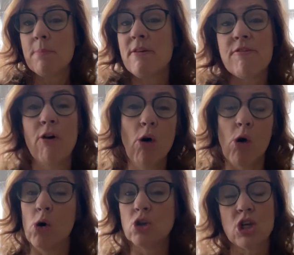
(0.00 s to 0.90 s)

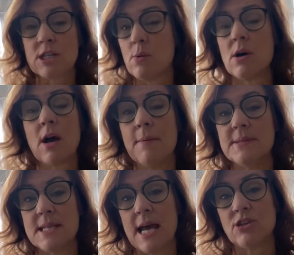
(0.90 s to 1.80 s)
before, or just what
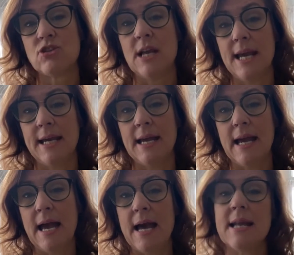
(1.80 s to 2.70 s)
comes naturally.
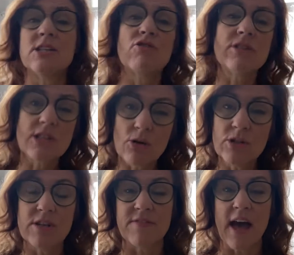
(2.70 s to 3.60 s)
And as a
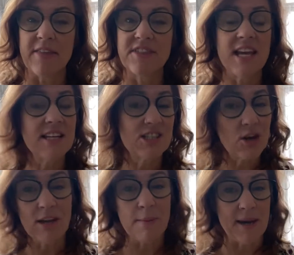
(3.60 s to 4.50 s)
result of that, things
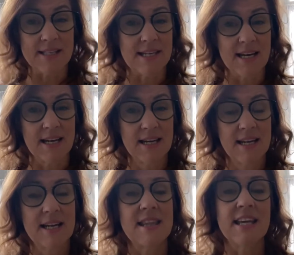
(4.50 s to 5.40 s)
don't get better,
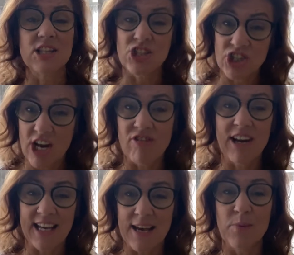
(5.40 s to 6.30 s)
things
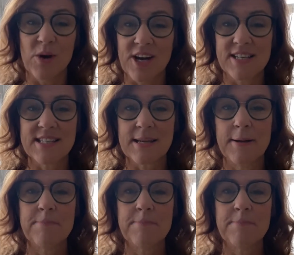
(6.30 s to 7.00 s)
generally get worse.